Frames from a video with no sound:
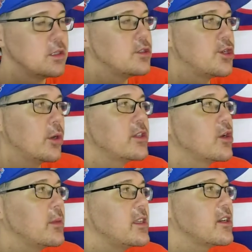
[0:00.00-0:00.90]
Joey
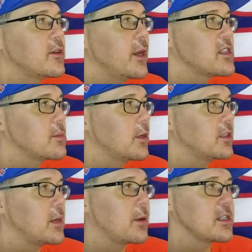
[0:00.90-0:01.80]
told me to tell you he has a
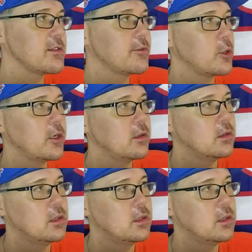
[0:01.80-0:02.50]
birthday present for you.